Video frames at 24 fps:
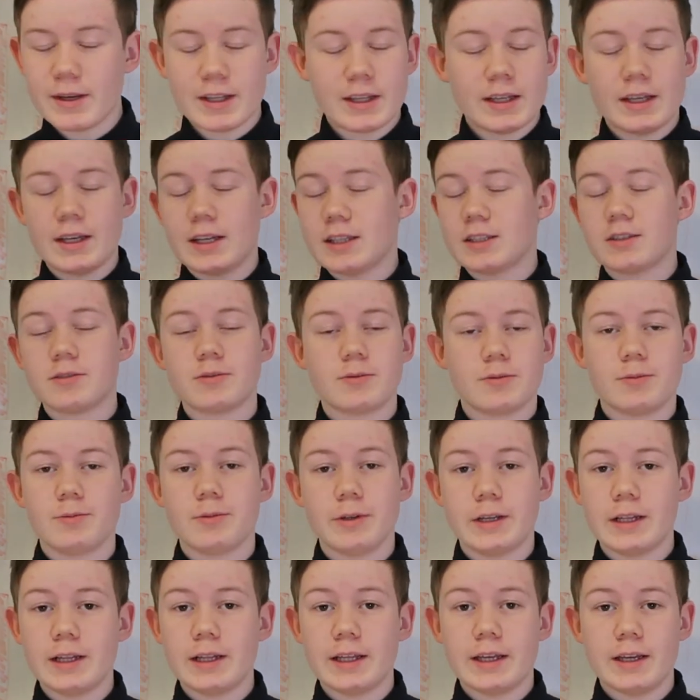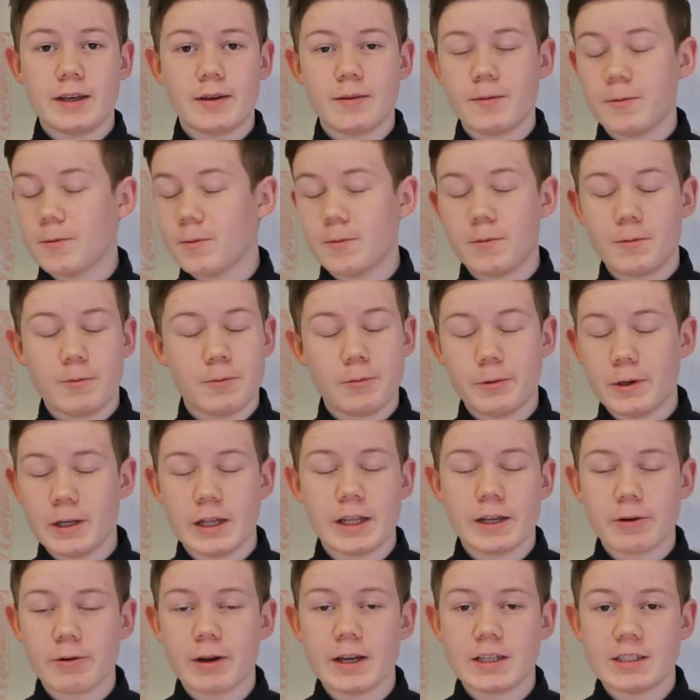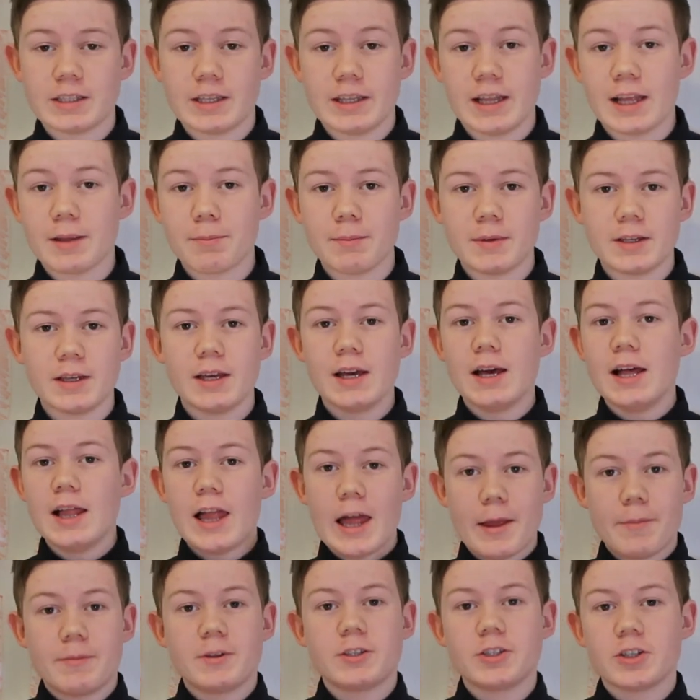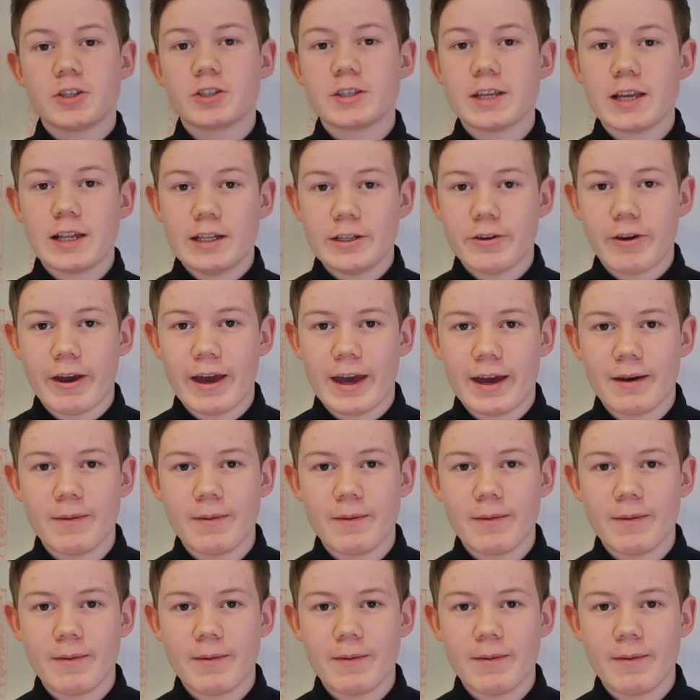It, it's really, really crazy. Let me let me just tell you.